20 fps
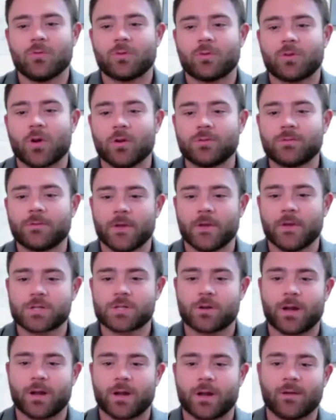Coach Fisher
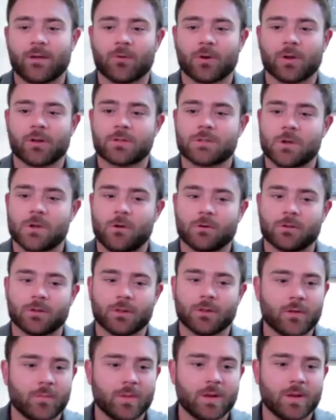and I, we're going to talk a
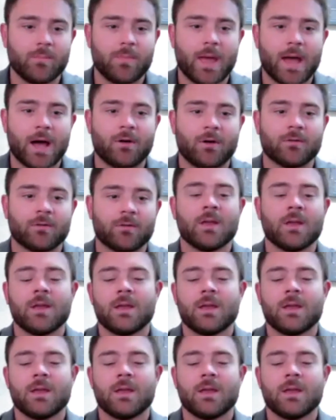little bit about